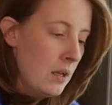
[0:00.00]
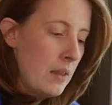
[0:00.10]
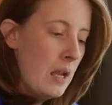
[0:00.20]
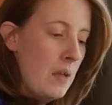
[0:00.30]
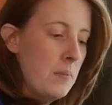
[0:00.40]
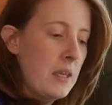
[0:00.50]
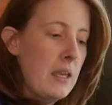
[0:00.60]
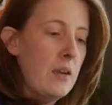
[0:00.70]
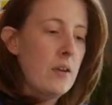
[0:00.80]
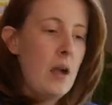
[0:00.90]
Then I'm
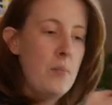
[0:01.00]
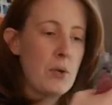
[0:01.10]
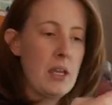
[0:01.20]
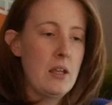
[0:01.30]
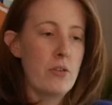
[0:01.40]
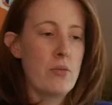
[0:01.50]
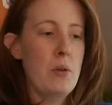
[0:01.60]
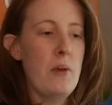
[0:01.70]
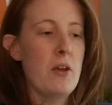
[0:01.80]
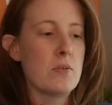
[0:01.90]
bringing
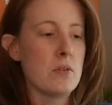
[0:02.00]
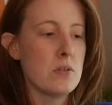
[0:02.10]
3 pairs of